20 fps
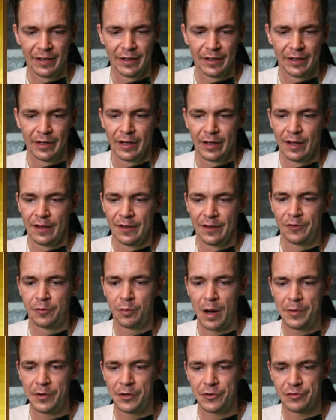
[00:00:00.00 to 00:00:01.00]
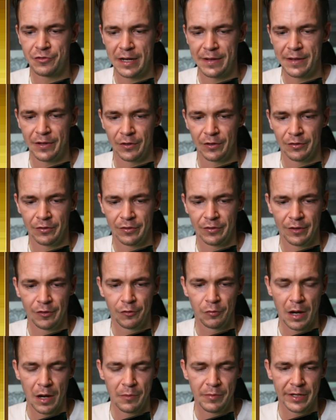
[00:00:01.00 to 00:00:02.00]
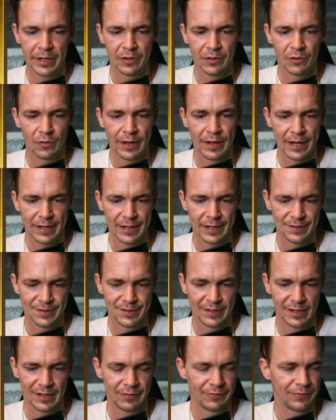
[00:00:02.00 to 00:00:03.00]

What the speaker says: This is why we don't trade those. This is why we ignore that kind of stuff.